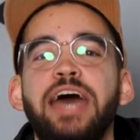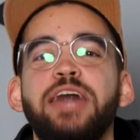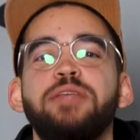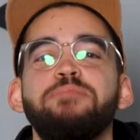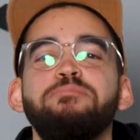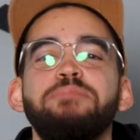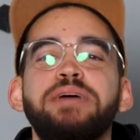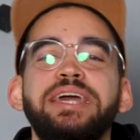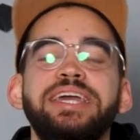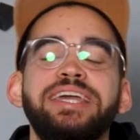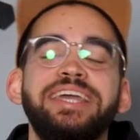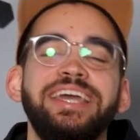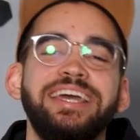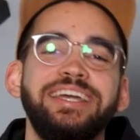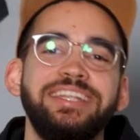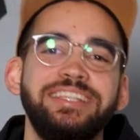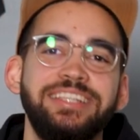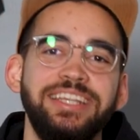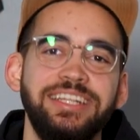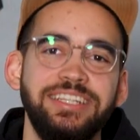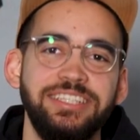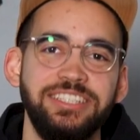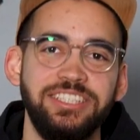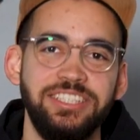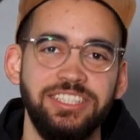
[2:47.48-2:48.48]
and make
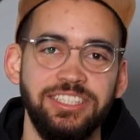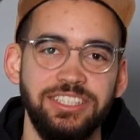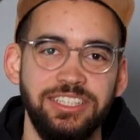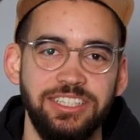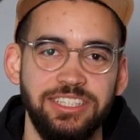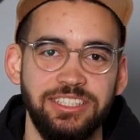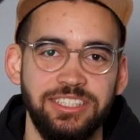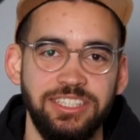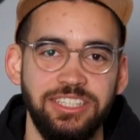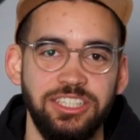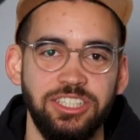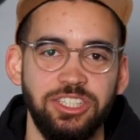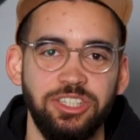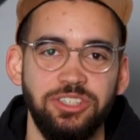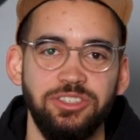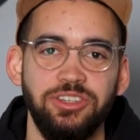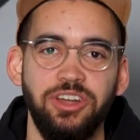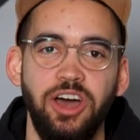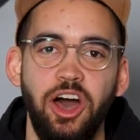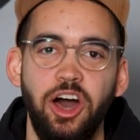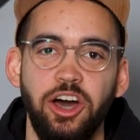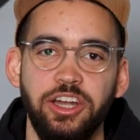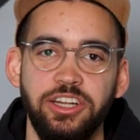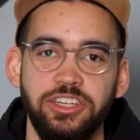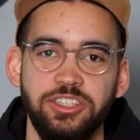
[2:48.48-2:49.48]
intelligent decisions
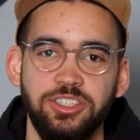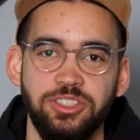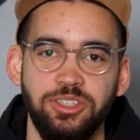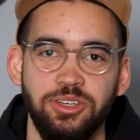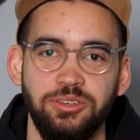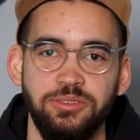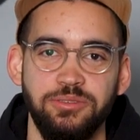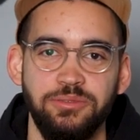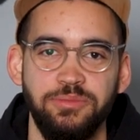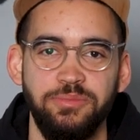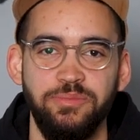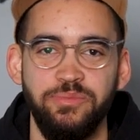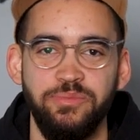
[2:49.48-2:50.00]
on its own.